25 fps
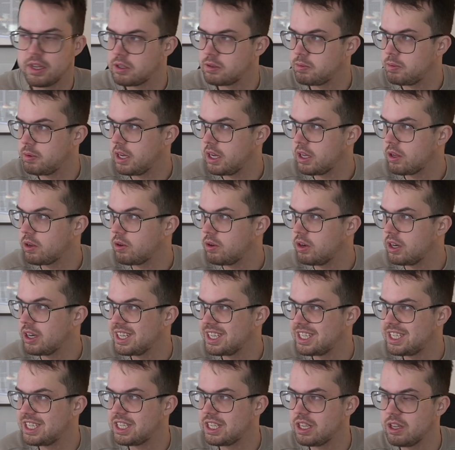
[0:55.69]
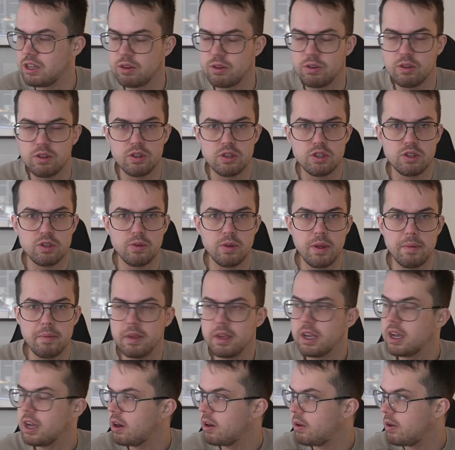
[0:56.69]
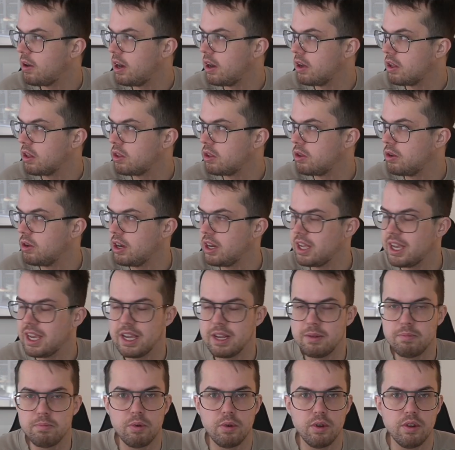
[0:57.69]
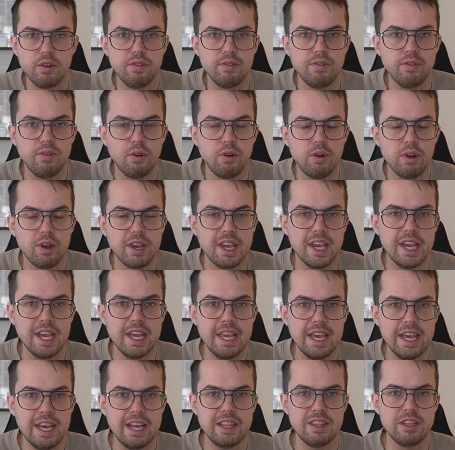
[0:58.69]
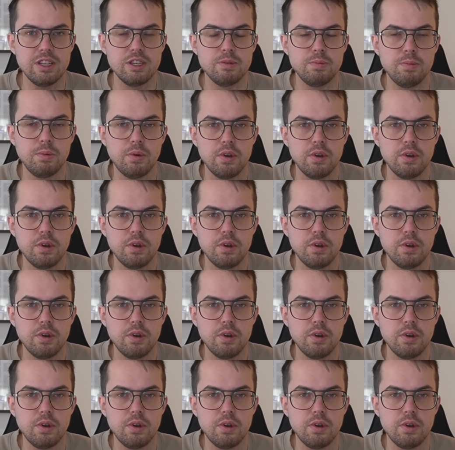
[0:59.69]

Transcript: as Bitcoin is still swimming around 38.4k at this